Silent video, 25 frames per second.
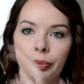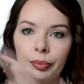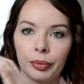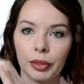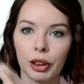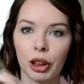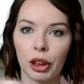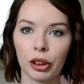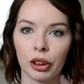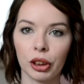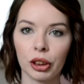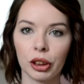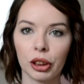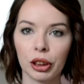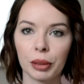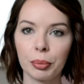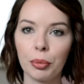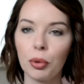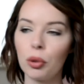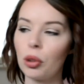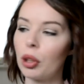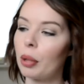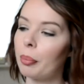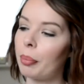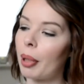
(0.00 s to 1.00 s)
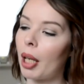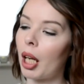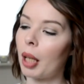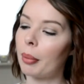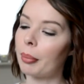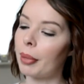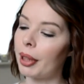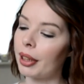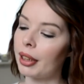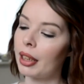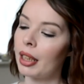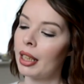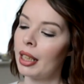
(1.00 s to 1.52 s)
So just a small
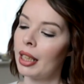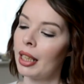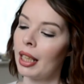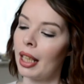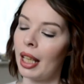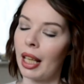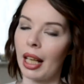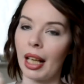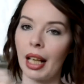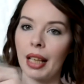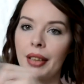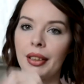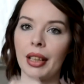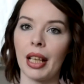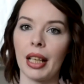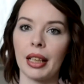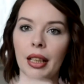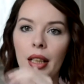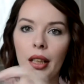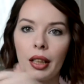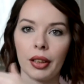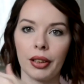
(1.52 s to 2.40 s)
compartment, and then